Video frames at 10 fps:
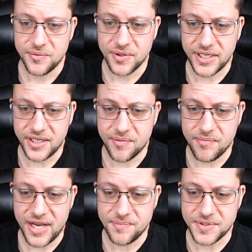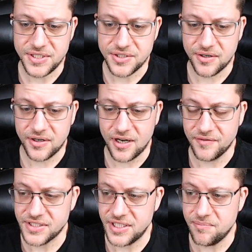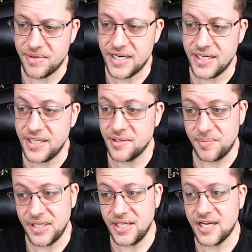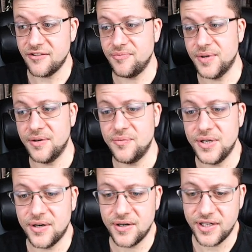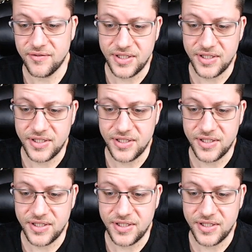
We're getting maps. These are obviously embedded in the PDF, but we are given